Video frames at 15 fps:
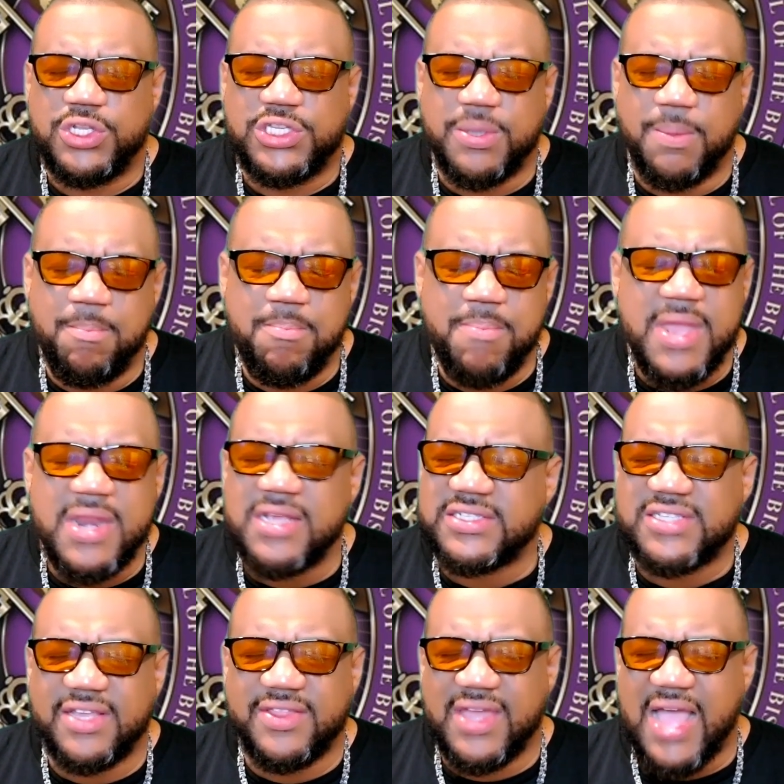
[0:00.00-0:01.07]
to
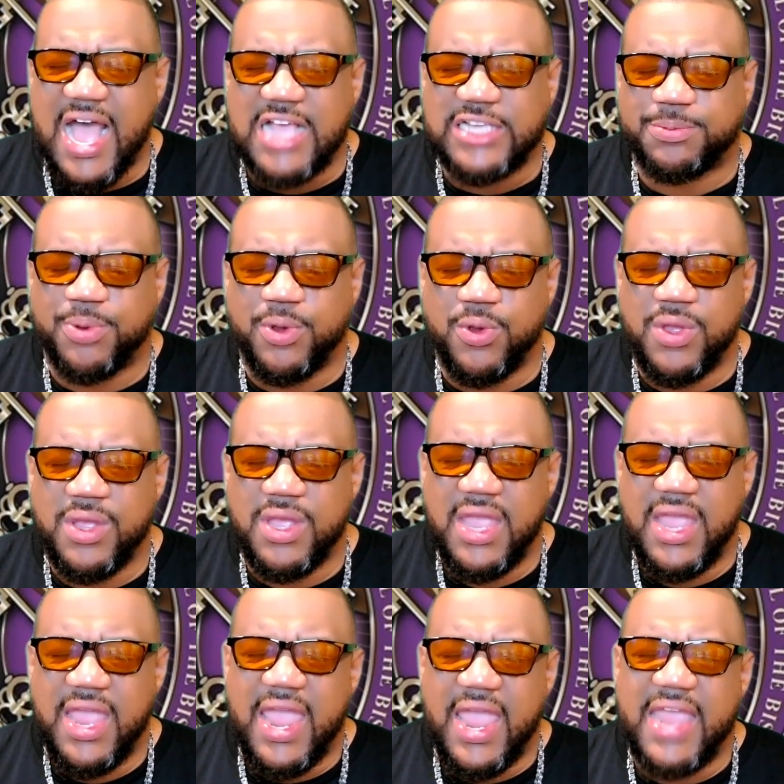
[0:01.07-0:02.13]
minister the gospel
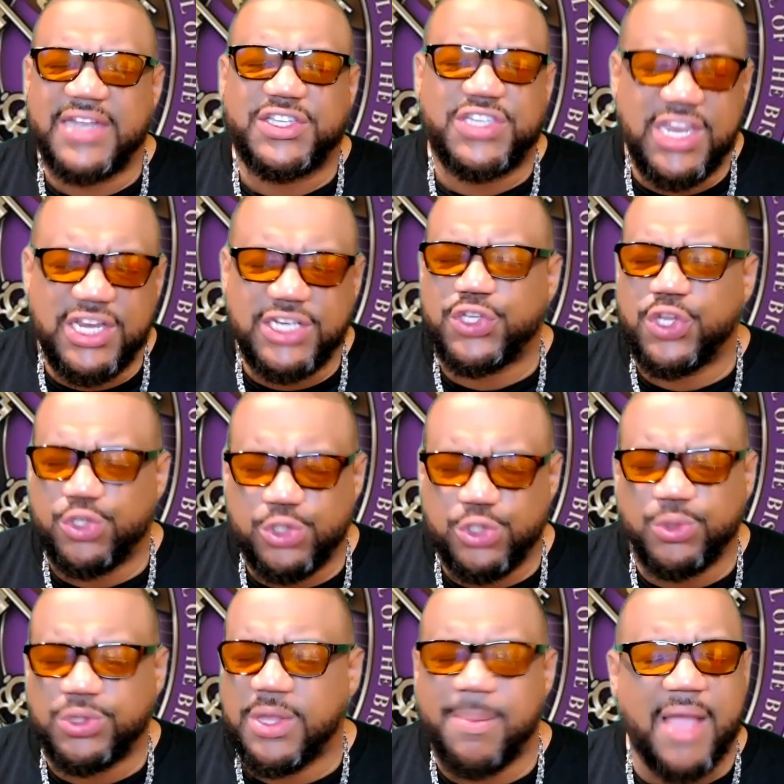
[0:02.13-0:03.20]
and teach the
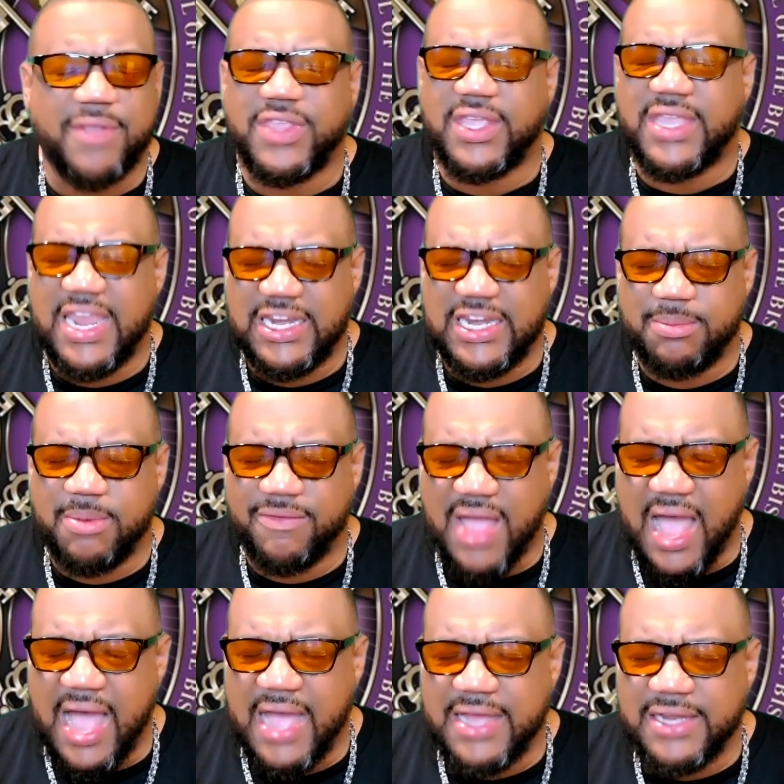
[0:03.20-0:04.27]
truth about the kingdom of
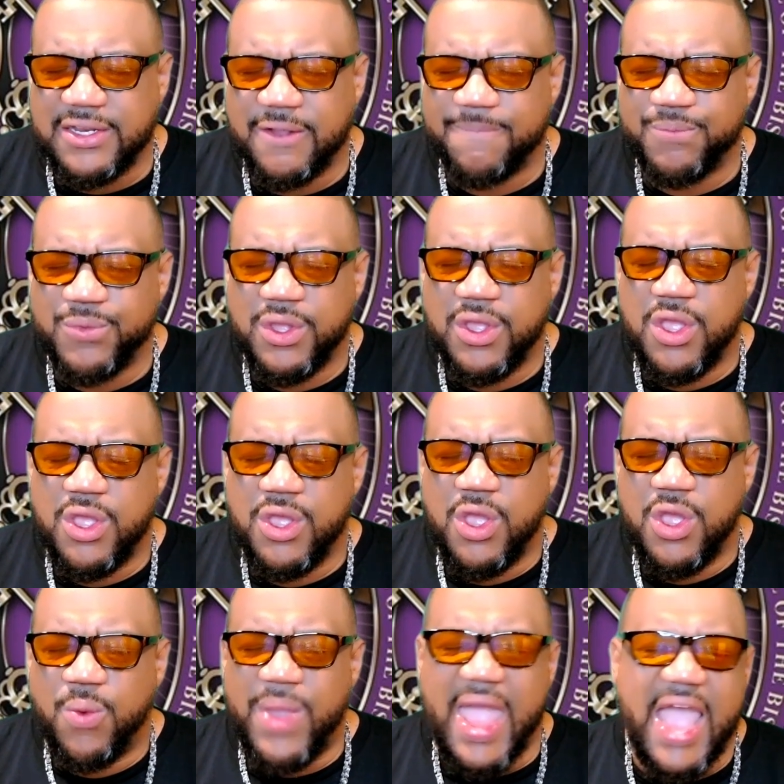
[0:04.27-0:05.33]
God.
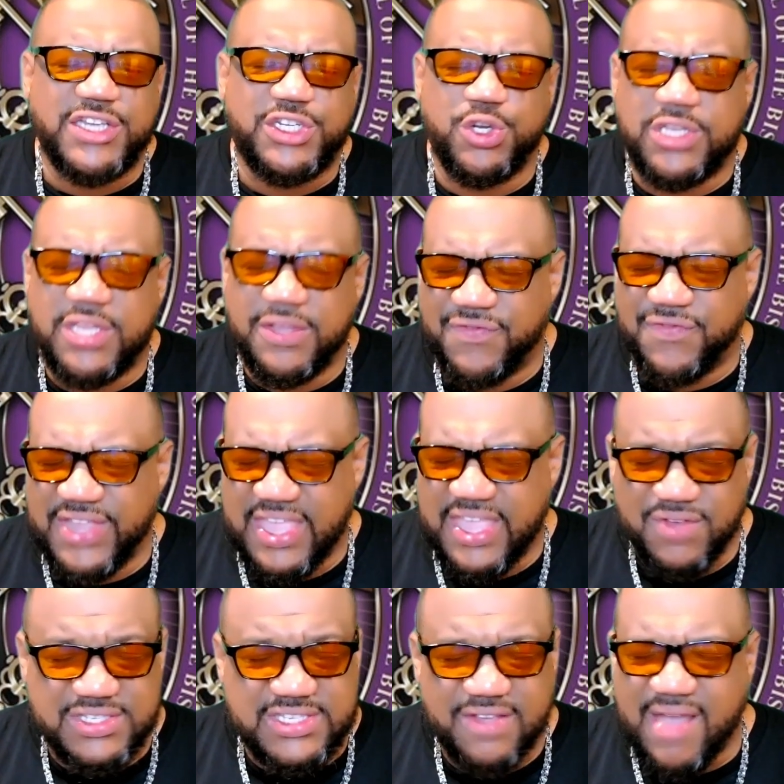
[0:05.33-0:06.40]
We ask you to
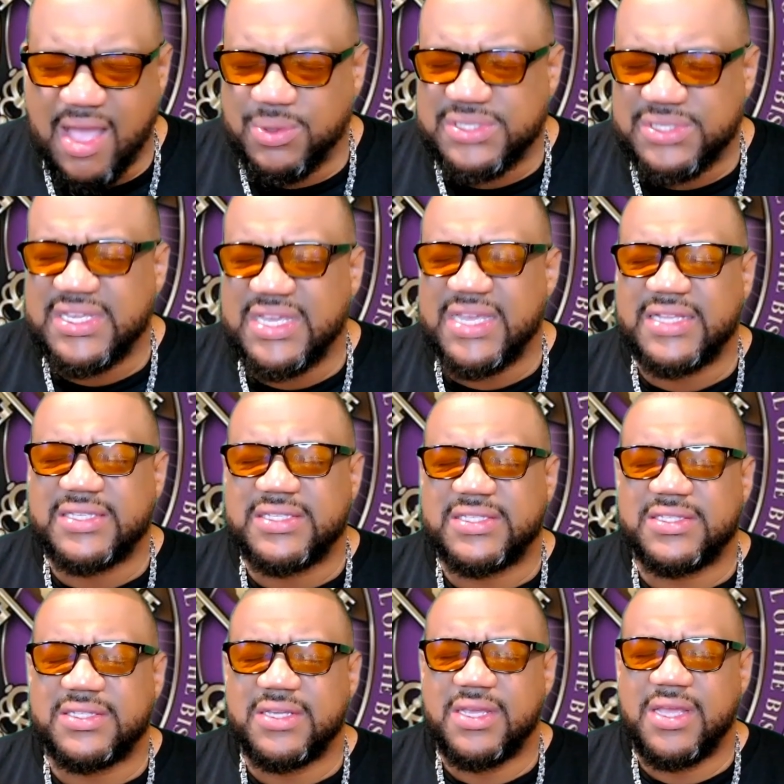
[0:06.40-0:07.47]
forgive us of our
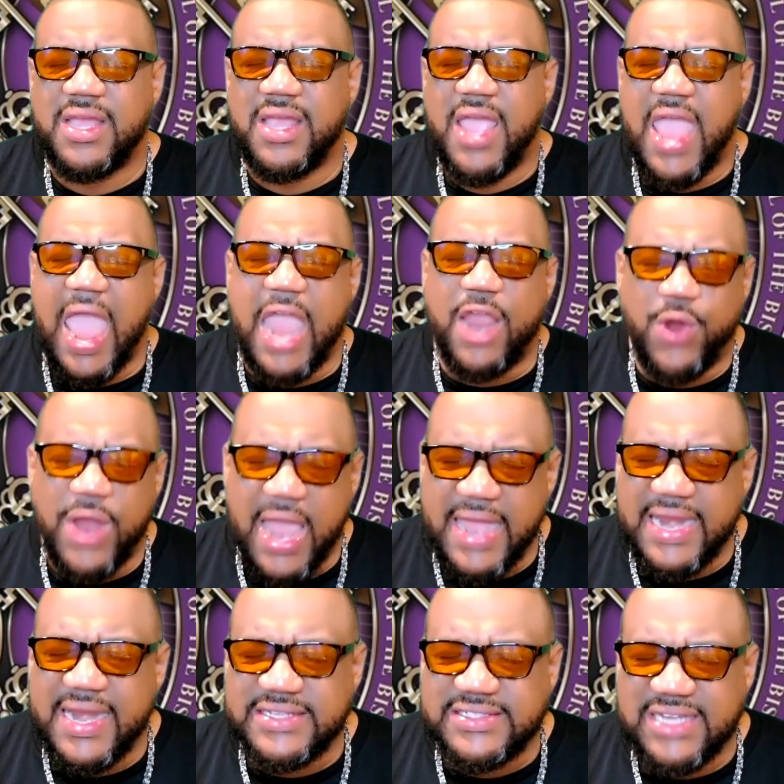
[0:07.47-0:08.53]
sins and
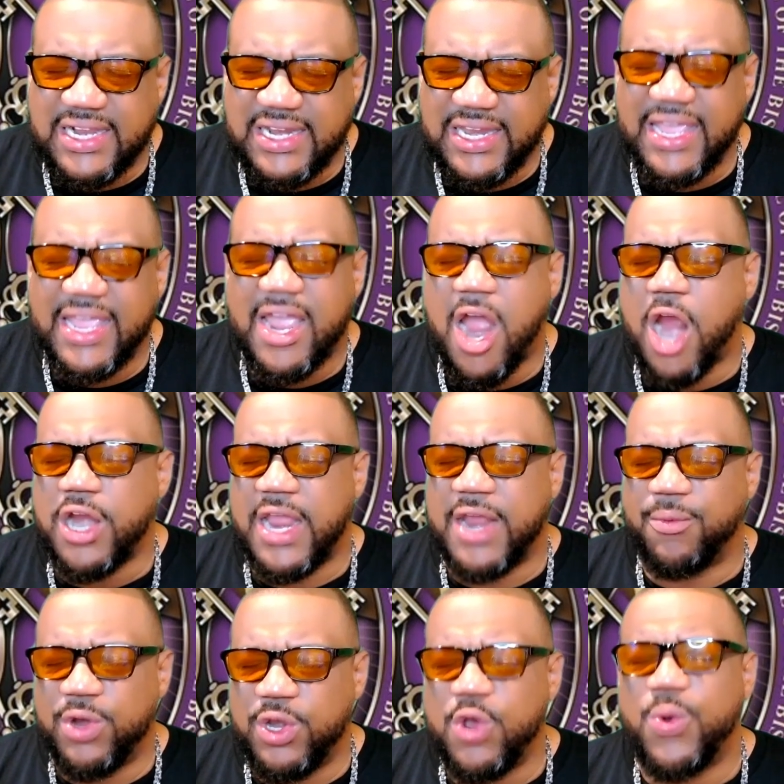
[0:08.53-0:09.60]
create in us a clean heart
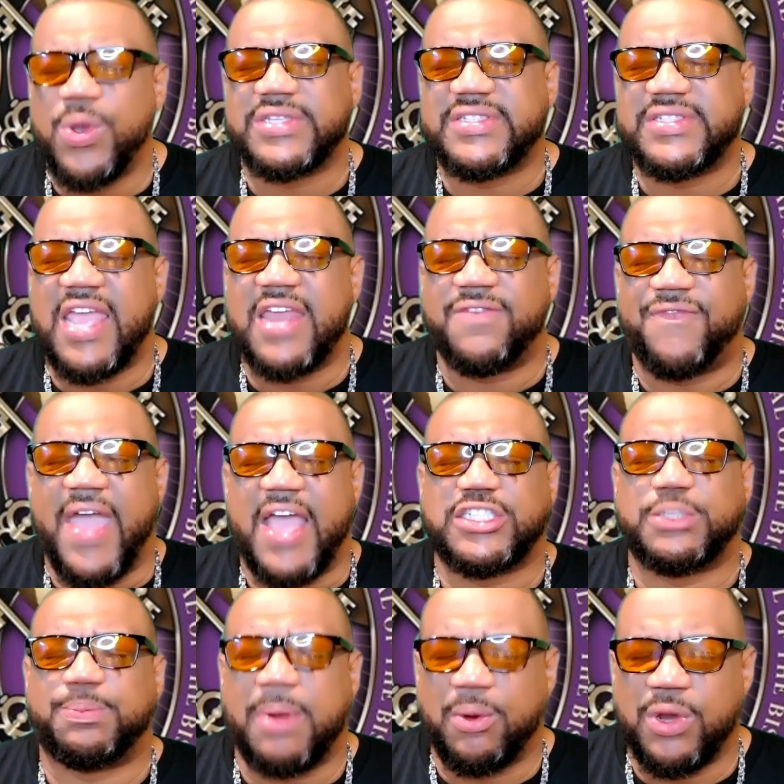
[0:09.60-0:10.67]
and renew a
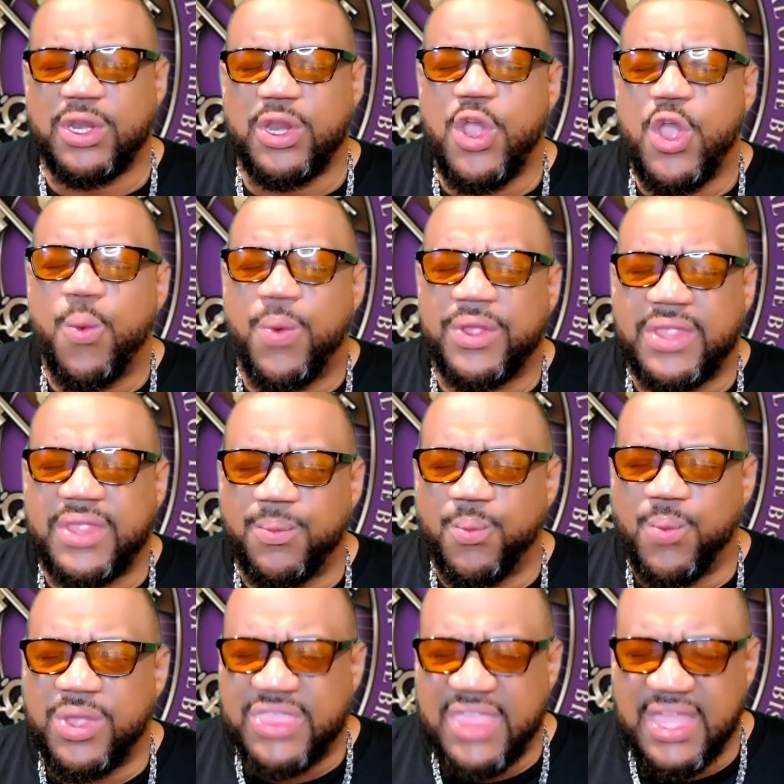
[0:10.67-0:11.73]
steadfast spirit
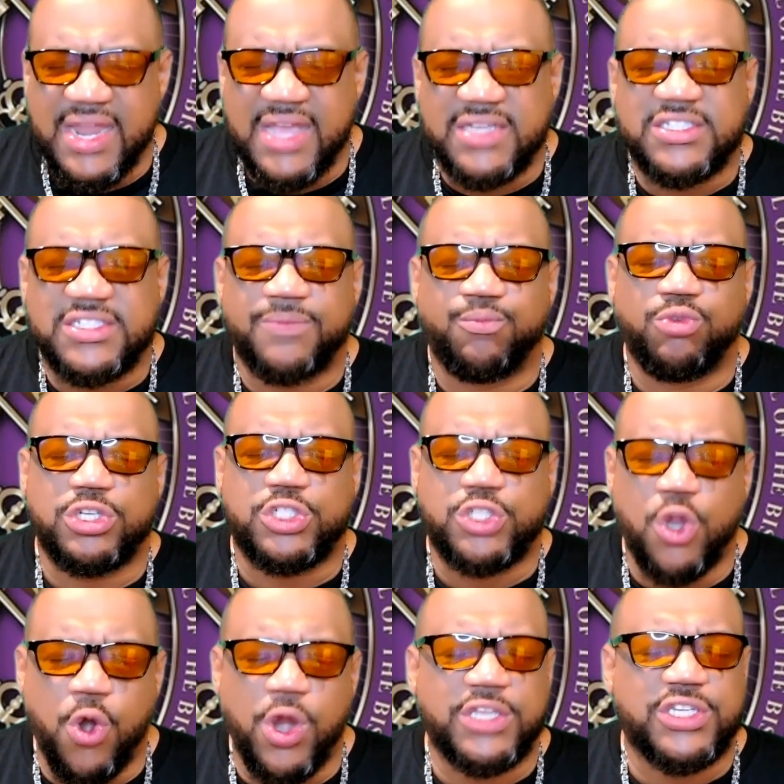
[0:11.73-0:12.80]
within us,
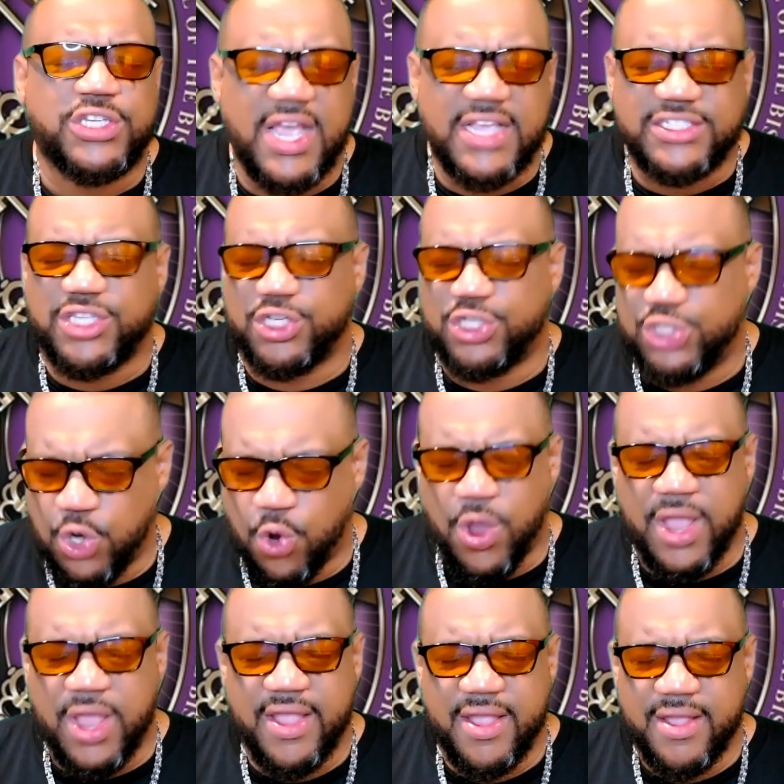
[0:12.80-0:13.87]
restoring to us the
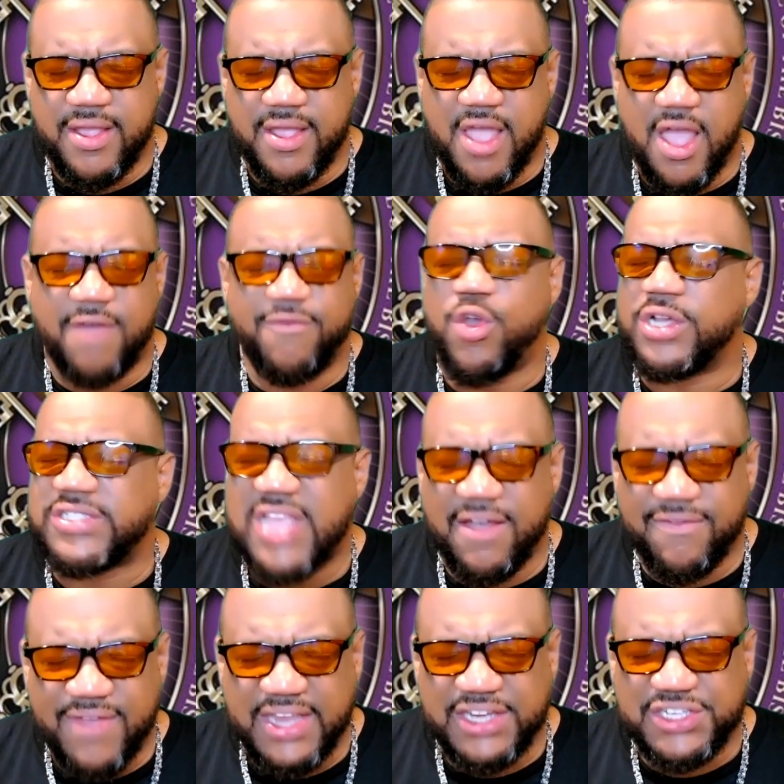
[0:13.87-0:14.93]
joy of your
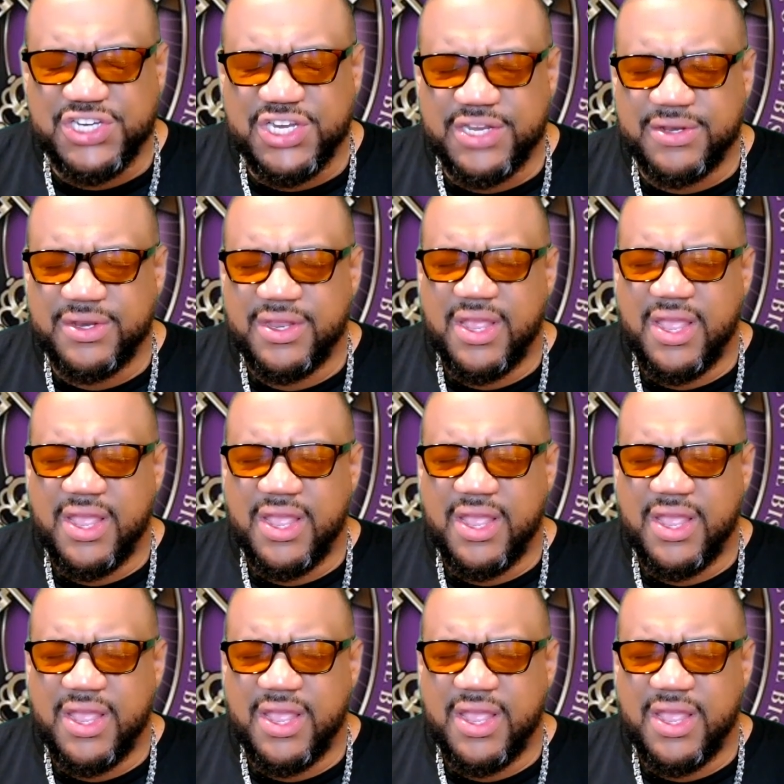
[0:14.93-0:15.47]
salvation.